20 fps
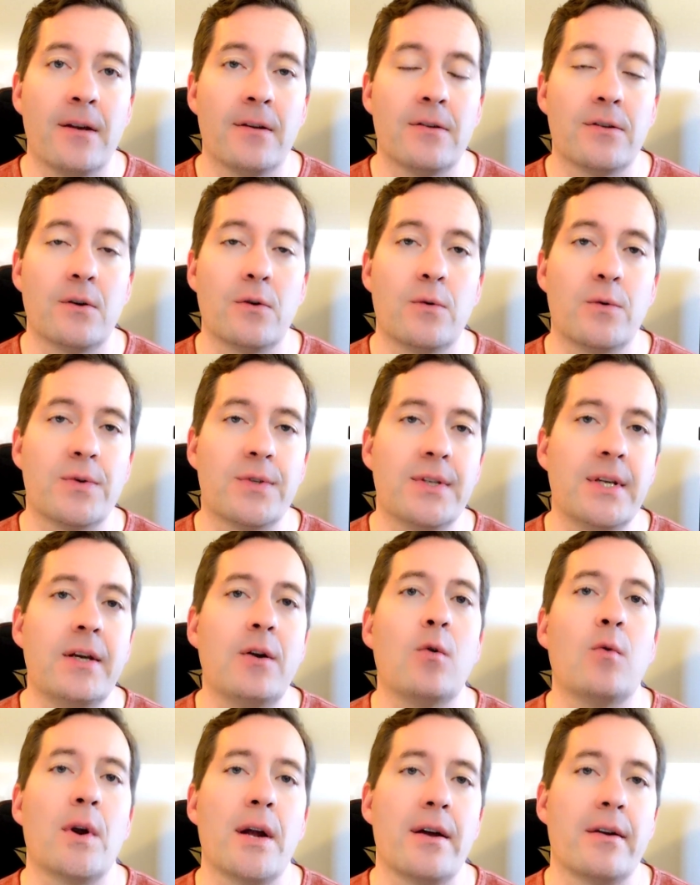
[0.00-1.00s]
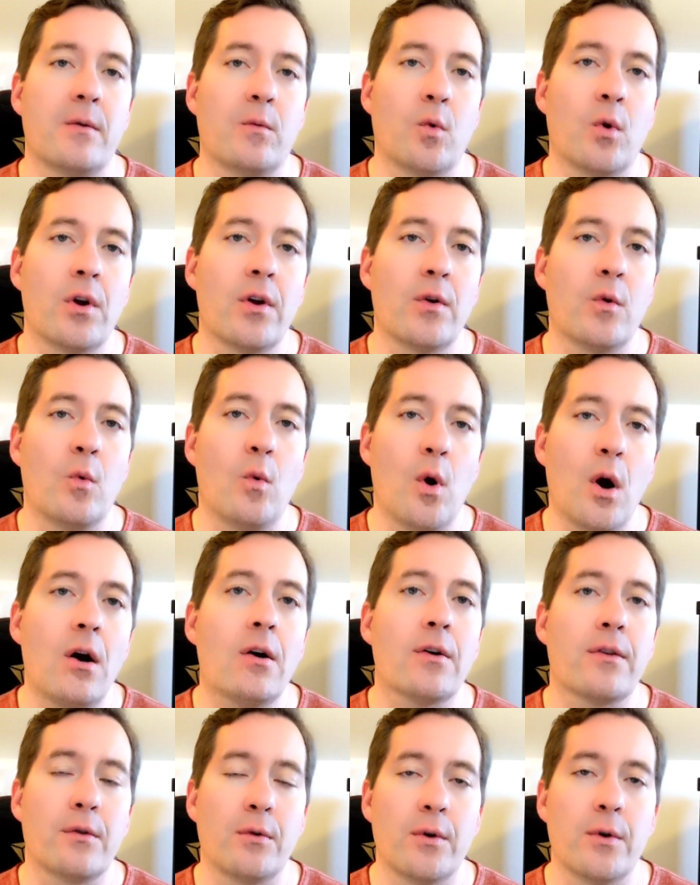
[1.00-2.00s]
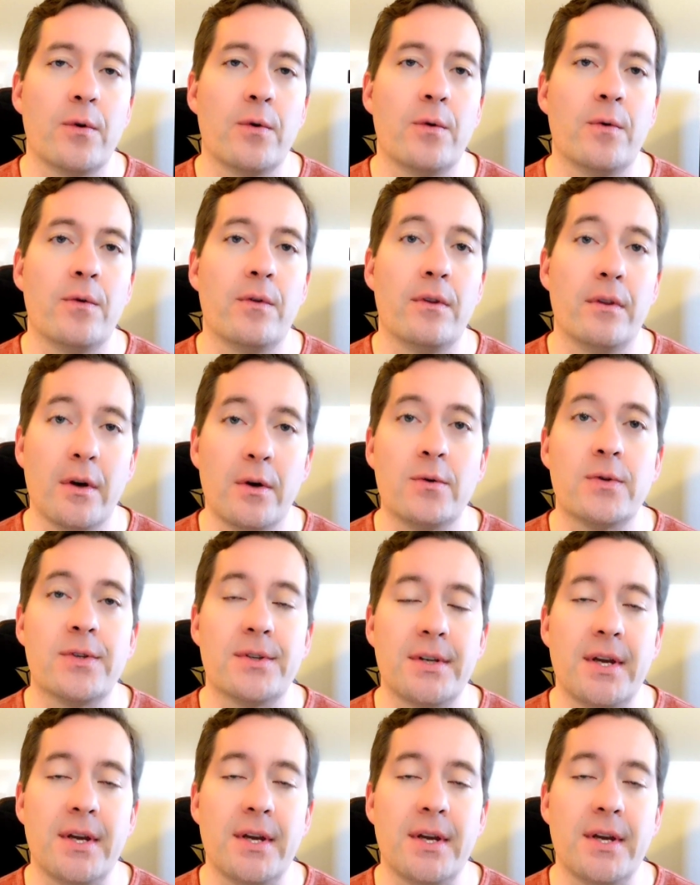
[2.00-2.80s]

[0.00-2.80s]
So stick around and we're going to walk through those